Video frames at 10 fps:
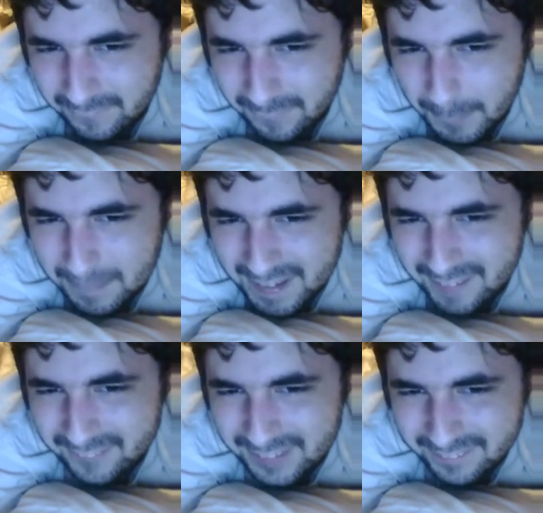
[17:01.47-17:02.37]
her heart
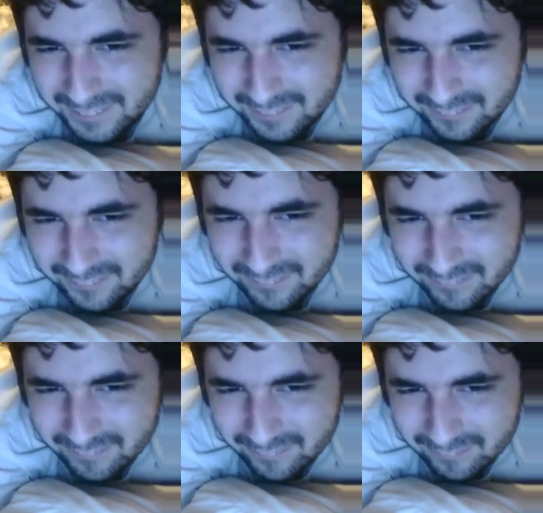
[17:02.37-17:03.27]
pounding.
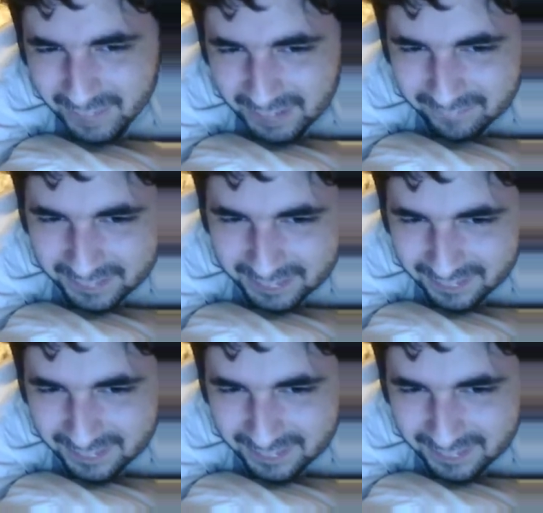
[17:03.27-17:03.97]
Maybe